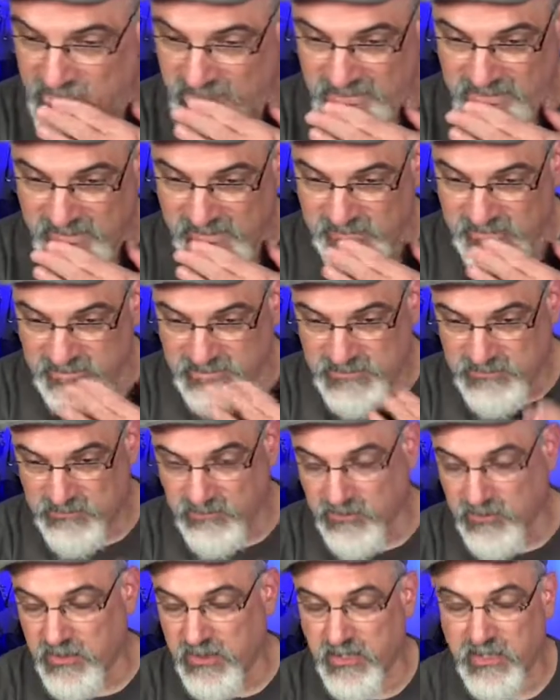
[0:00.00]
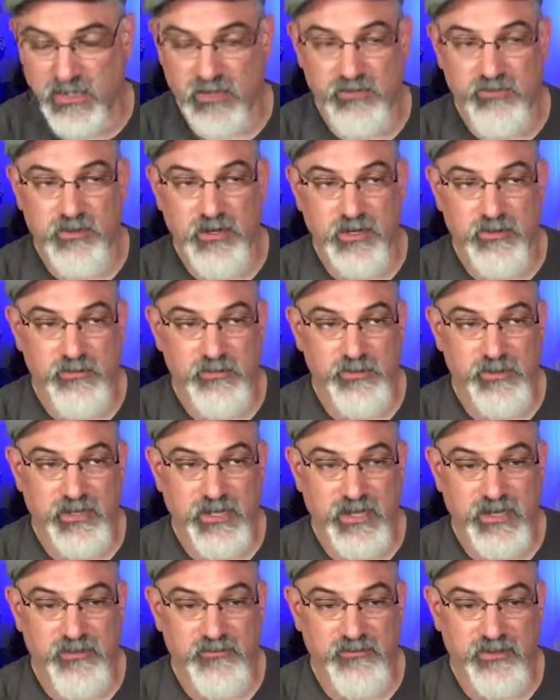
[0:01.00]
in the spring, I'll probably
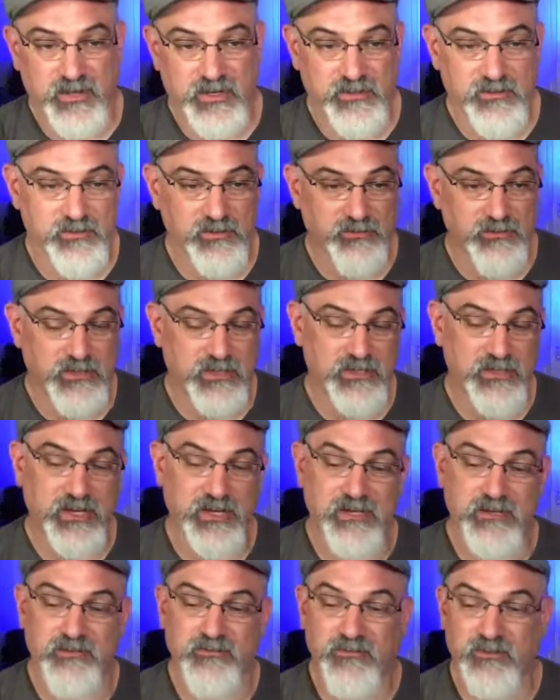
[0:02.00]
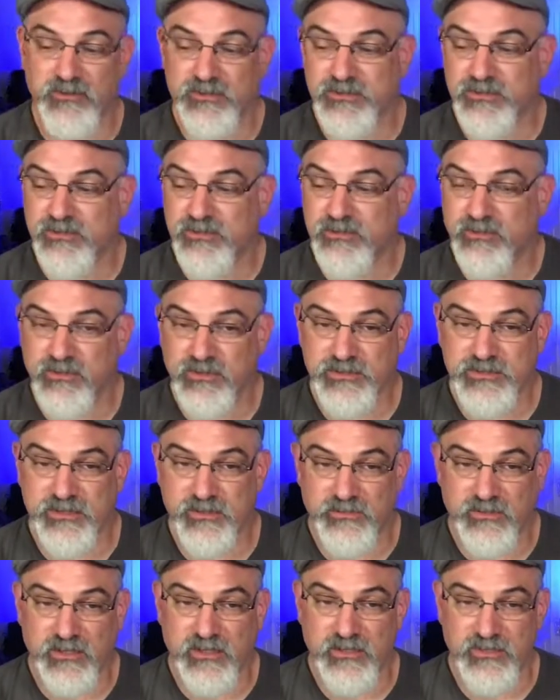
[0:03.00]
have either the P90 version or
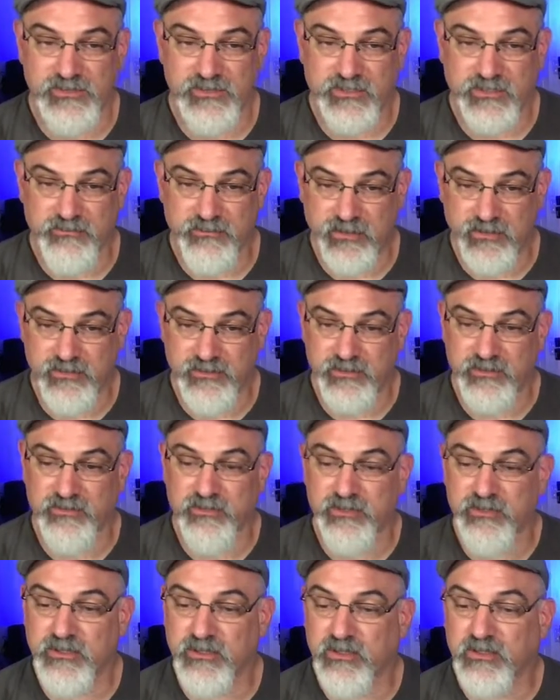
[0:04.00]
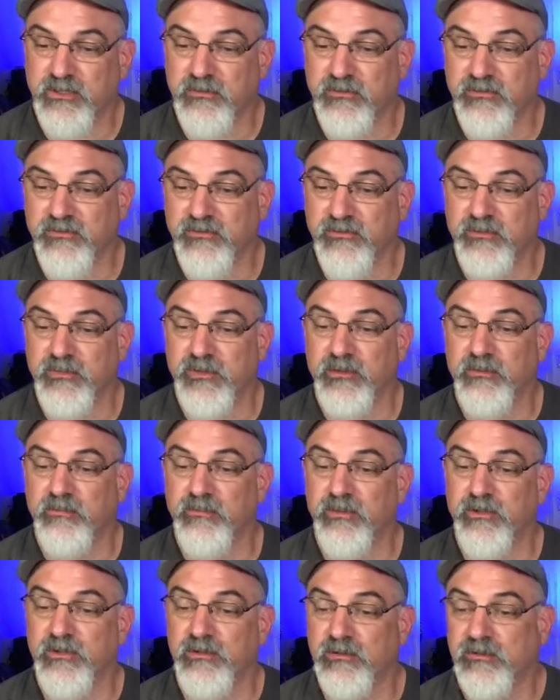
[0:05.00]
something else, like a baritone guitar coming from them.
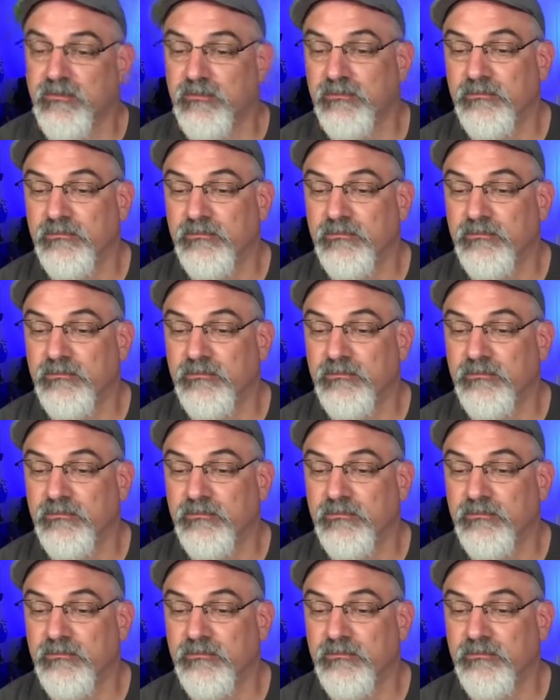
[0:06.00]
But